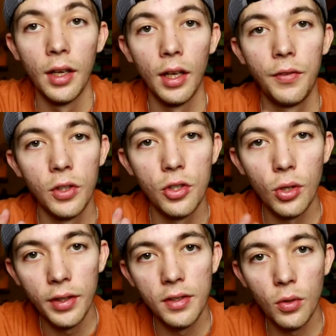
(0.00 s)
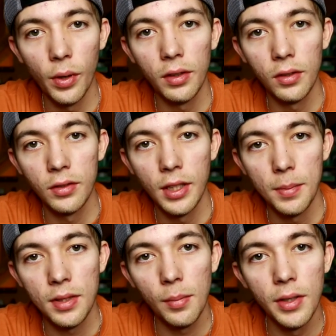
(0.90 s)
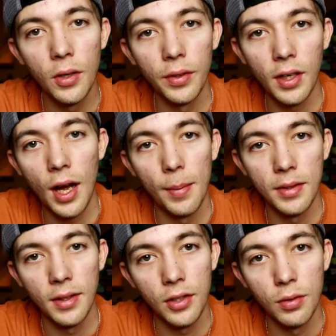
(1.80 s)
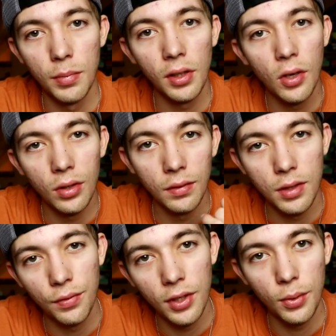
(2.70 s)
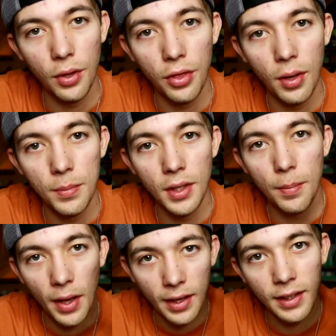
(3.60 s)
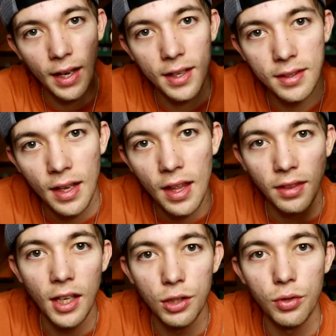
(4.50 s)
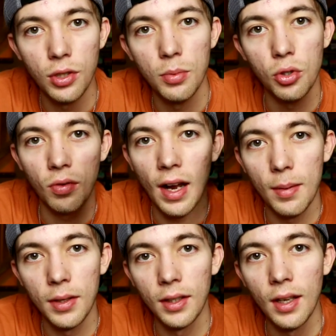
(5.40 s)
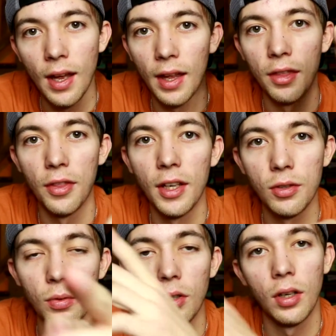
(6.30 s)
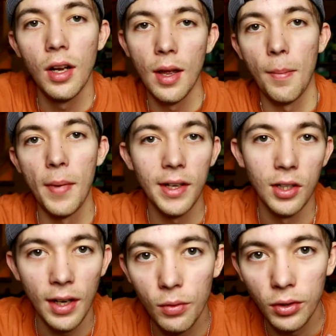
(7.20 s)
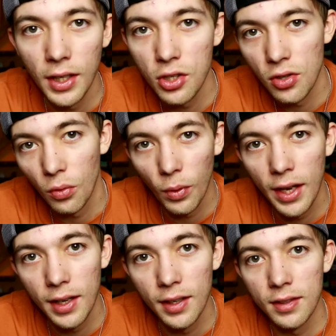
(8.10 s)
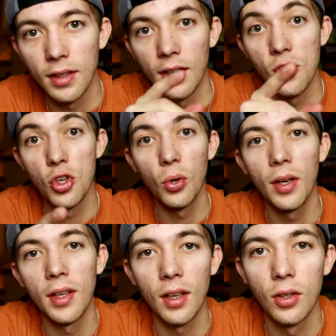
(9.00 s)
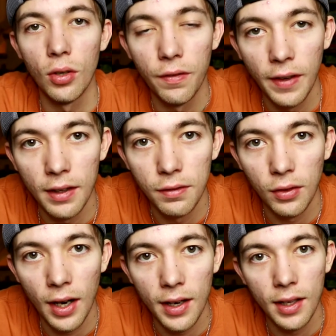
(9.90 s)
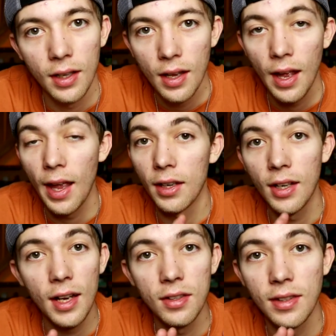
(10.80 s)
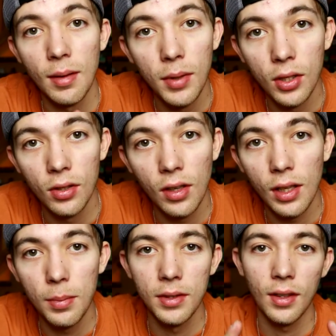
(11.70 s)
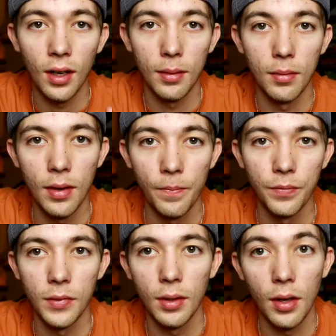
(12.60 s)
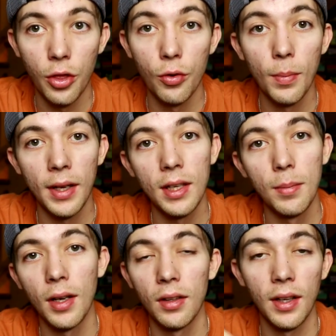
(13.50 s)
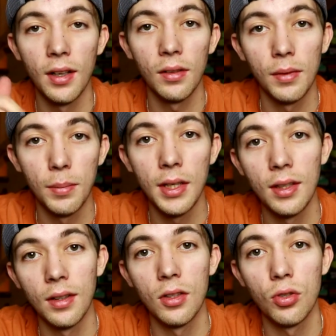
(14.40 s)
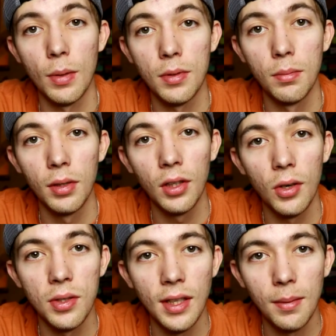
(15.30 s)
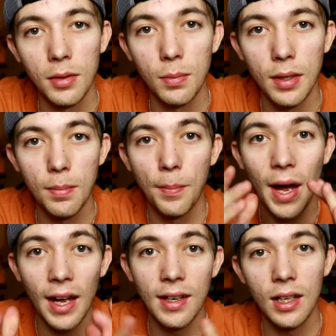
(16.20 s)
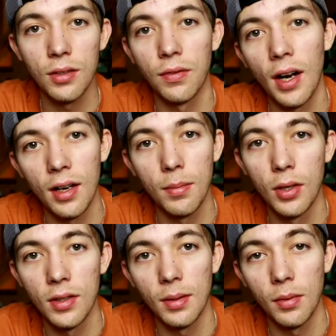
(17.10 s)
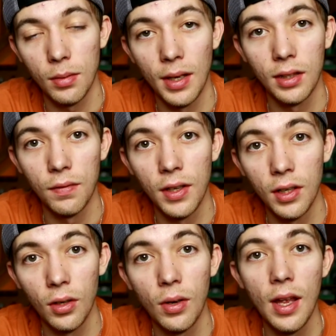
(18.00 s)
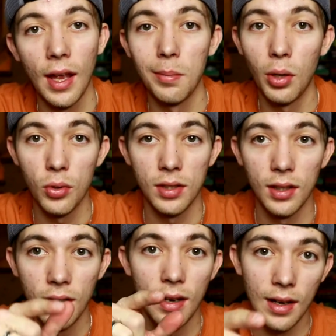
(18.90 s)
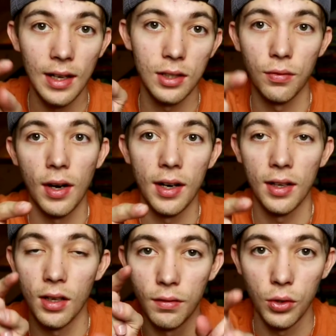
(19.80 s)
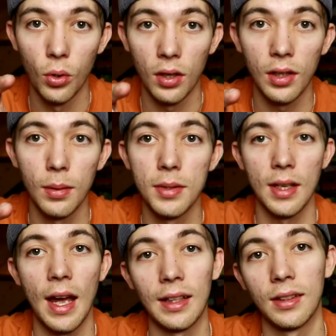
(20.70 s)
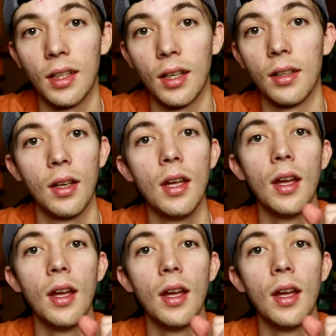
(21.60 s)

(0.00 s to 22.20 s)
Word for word: If you enjoy these quick little tips, let me know in the comment section below. Give this video a thumbs up, and guys, thanks for subscribing, and thanks for making Get Real Nation the way it is. Enjoy your Fan Friday, and guys, send me your clips on through my email. It'll be in the description below. Send them to me by next Friday, because I'm gonna make the video and post it next Friday of your clips at the end.